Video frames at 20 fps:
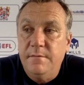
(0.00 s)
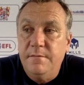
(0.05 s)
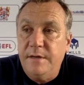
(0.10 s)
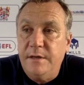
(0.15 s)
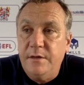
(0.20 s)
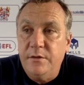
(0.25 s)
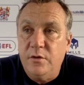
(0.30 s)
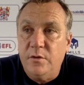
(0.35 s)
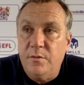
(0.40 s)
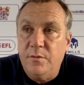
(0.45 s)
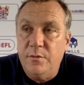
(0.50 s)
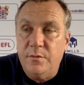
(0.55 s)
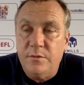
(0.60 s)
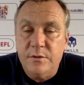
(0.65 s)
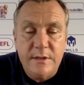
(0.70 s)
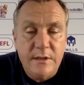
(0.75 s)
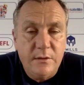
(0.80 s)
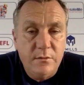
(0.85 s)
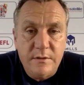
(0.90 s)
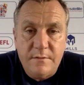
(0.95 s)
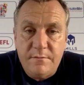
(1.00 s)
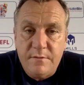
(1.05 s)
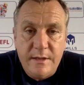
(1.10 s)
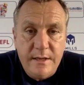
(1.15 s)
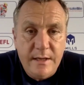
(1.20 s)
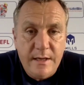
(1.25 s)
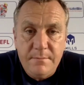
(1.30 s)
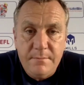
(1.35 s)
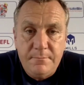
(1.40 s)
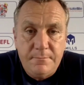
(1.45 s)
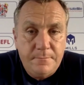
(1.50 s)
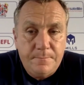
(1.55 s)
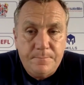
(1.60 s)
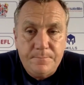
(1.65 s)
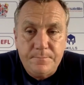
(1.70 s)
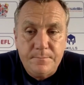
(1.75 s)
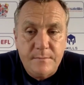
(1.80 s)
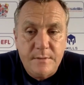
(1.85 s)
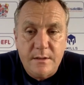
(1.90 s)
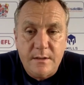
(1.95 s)
find out about ourselves every game
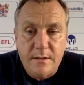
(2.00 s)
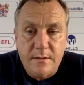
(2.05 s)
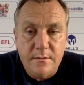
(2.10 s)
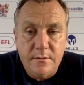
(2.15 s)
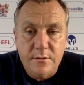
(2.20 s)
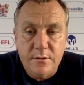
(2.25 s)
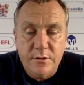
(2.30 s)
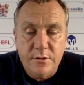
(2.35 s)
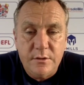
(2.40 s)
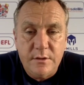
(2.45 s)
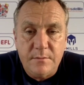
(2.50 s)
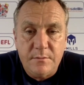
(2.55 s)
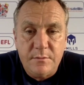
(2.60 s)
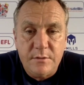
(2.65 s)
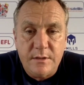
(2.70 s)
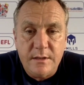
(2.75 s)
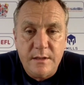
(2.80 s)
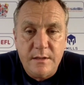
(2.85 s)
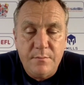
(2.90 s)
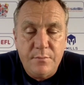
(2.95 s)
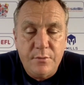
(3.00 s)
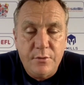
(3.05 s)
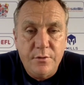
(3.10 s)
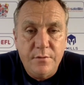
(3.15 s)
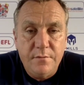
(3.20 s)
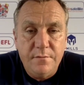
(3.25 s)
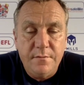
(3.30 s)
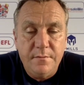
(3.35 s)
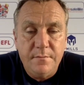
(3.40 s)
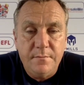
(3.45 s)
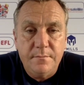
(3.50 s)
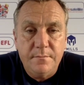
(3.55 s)
and just keep trying to improve.